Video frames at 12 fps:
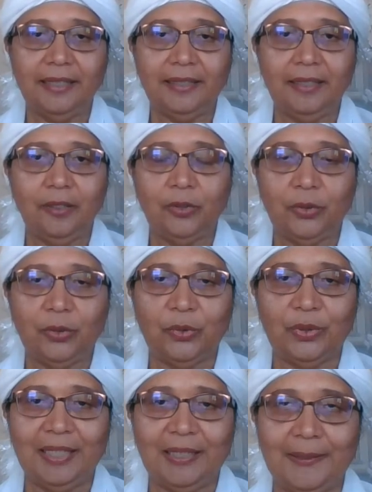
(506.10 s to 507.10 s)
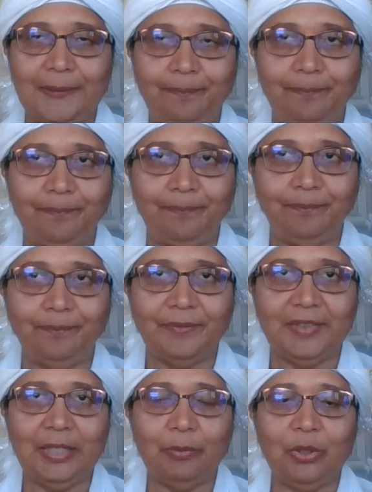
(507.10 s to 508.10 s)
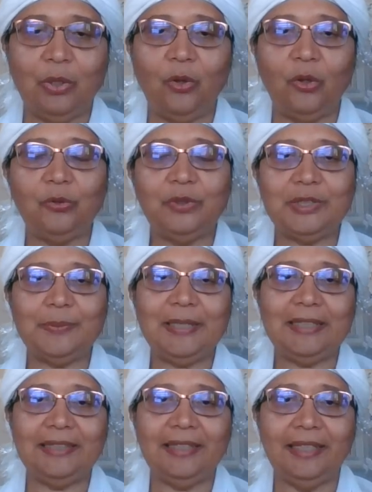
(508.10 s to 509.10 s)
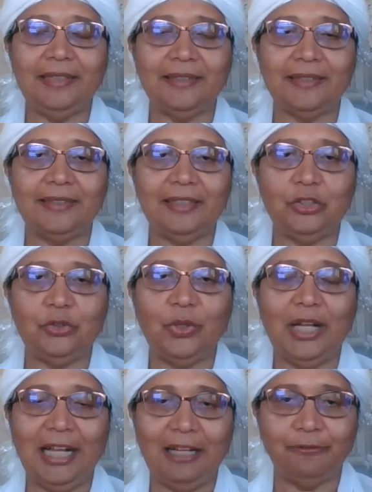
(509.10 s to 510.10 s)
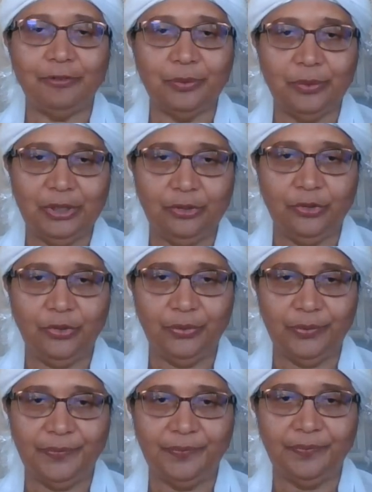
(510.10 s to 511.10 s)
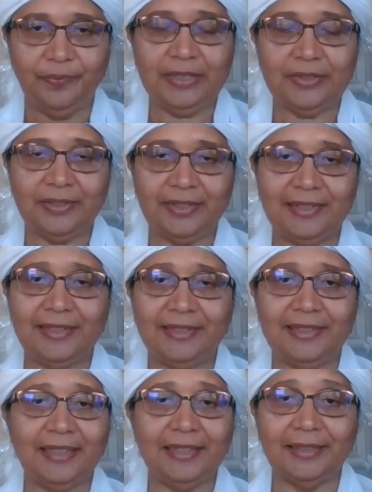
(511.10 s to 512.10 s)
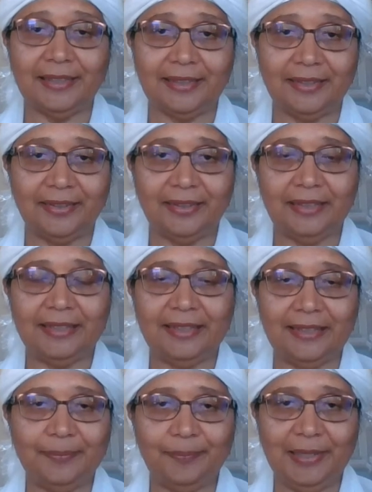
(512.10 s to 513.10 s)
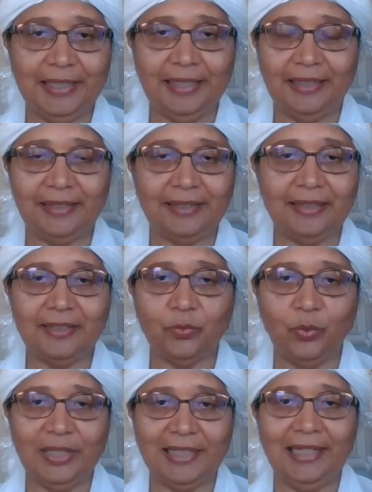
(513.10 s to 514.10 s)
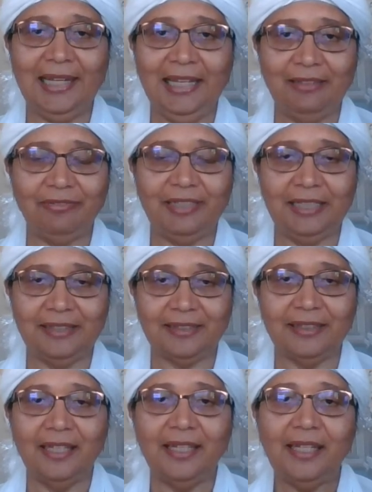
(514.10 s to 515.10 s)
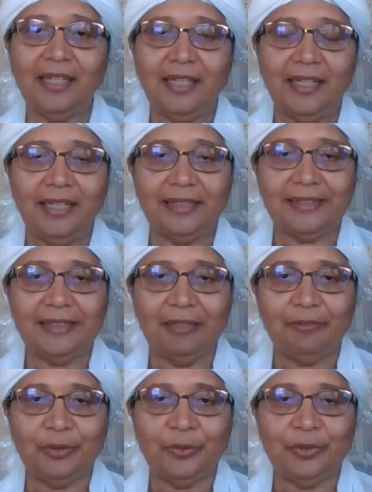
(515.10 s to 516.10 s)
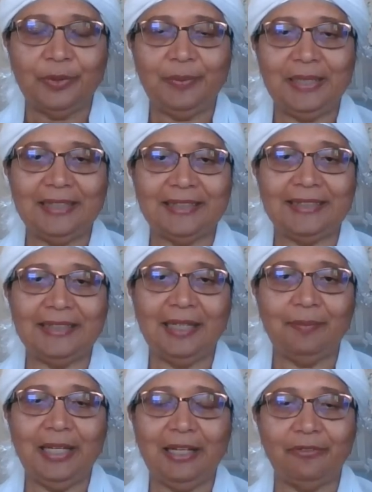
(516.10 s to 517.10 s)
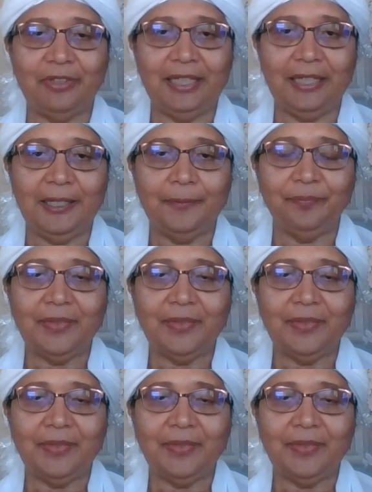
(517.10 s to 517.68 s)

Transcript: You know, there will always be things that you have to work through, because this is the earth, this is the plane, this is what life is. It's never going to be the same every day.